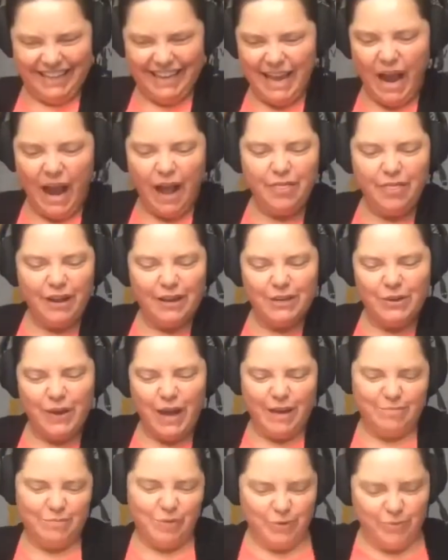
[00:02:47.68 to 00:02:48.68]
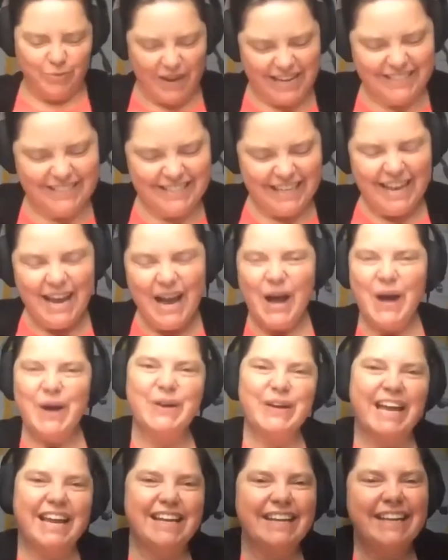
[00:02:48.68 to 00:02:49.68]
I thought you had more ways.
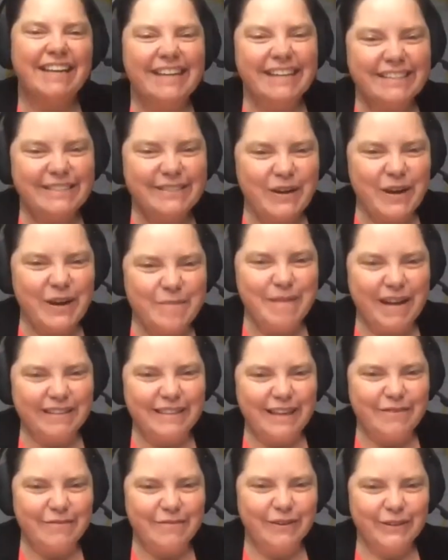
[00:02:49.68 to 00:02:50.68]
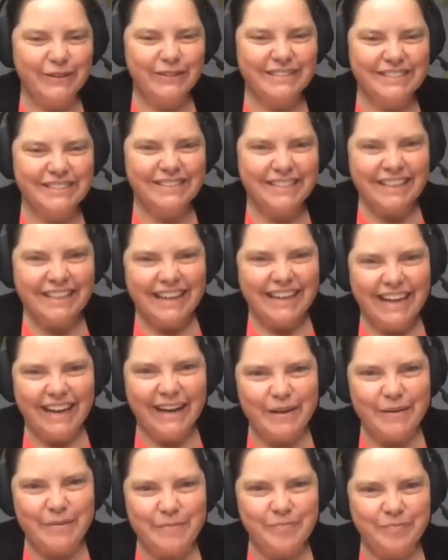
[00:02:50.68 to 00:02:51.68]
Okay, sorry about that, folks.
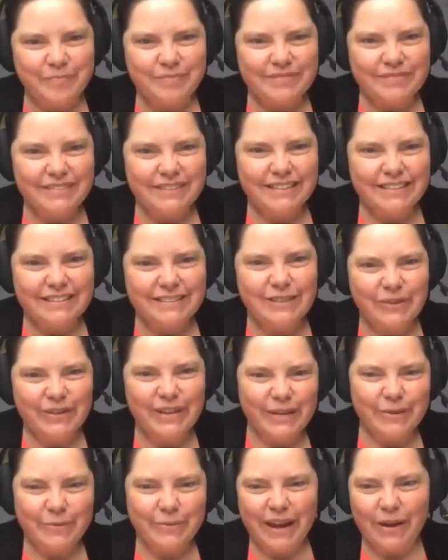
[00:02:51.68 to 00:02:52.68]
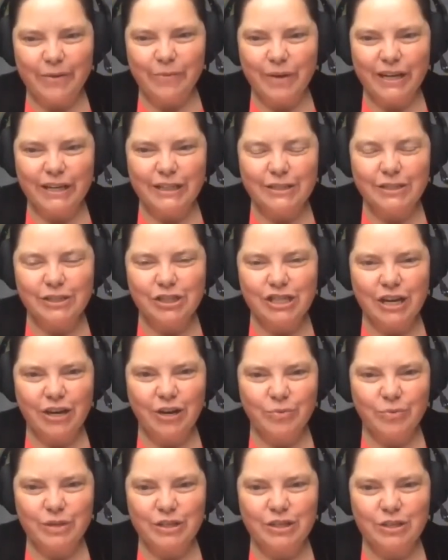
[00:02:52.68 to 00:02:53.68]
So anyway, I wanted to
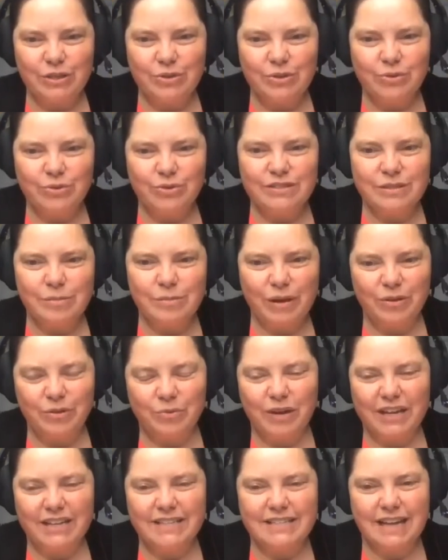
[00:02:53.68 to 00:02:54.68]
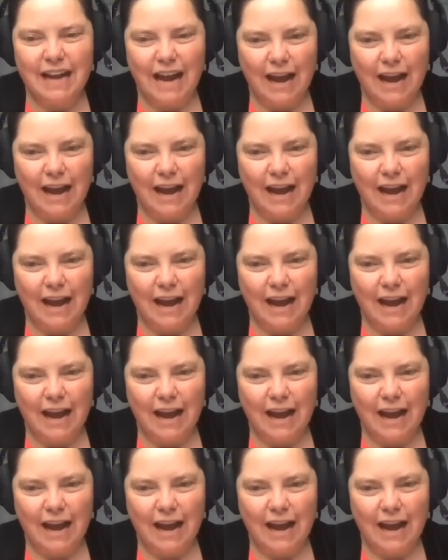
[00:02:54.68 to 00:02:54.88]
share with you some other ways that I